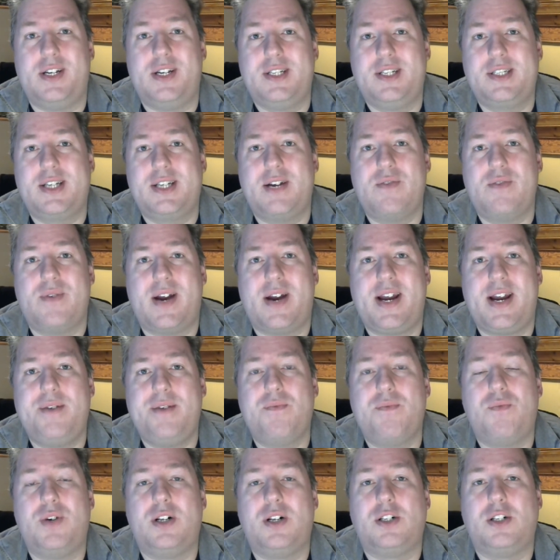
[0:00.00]
Lindsey Rey
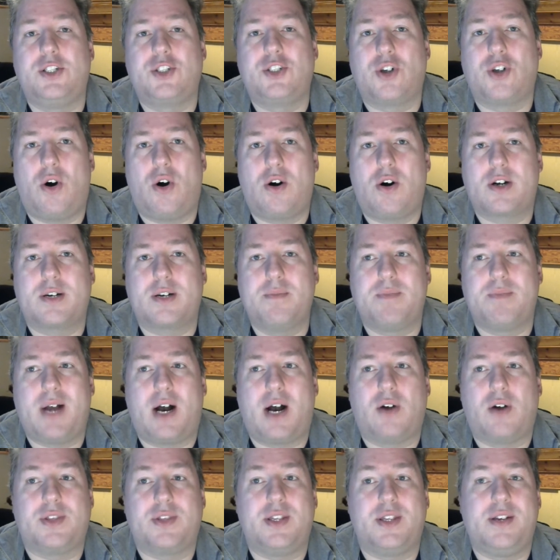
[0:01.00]
will talk
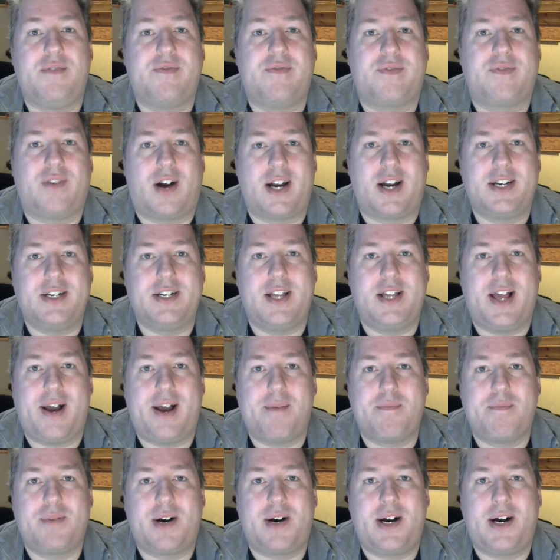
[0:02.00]
about The Final
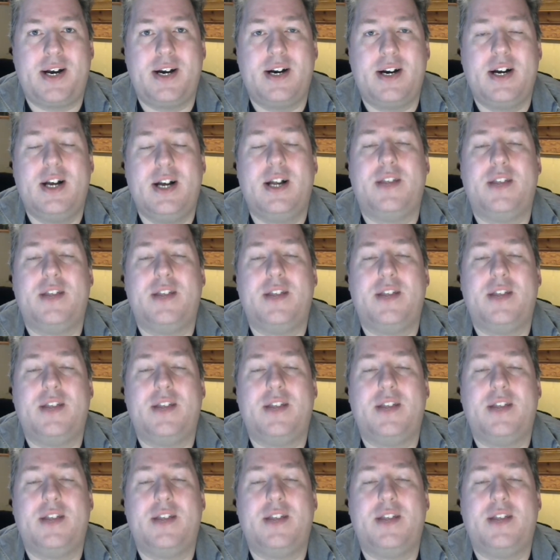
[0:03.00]
Empire,